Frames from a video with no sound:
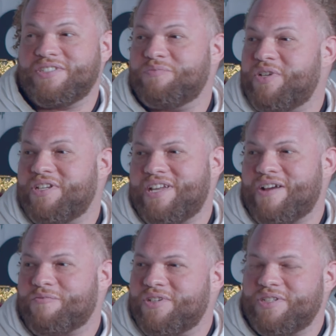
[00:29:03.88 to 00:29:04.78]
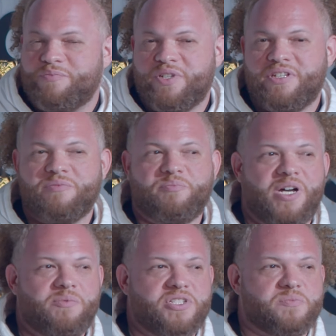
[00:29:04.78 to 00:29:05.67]
independent, not really being
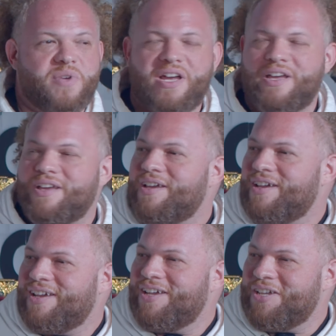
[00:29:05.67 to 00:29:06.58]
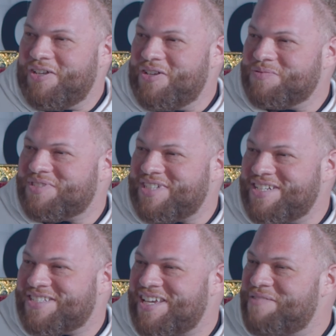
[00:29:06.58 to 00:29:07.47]
published by you know what I'm
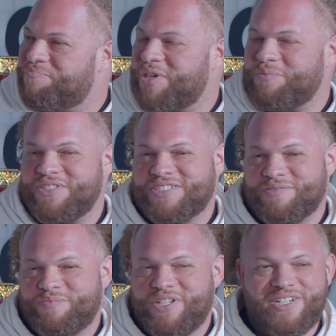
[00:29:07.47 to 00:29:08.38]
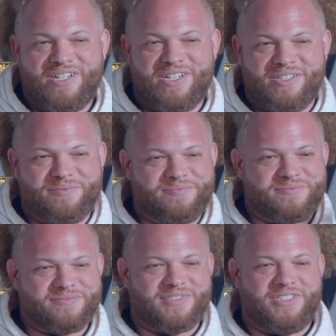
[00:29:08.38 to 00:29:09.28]
saying, said published, uh,
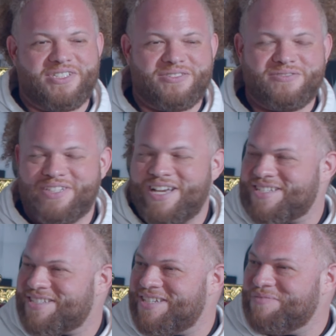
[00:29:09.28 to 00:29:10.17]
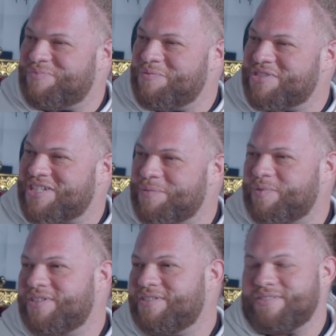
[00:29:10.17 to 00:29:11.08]
you know, licensing and published
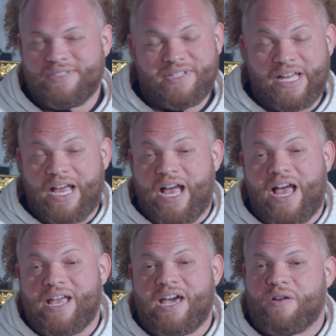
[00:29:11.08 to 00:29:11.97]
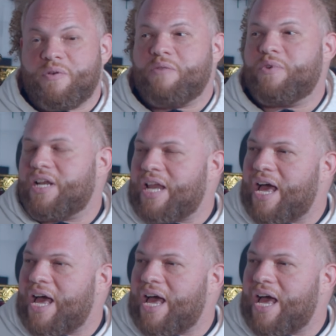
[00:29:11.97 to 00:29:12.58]
company, yeah, I got away with a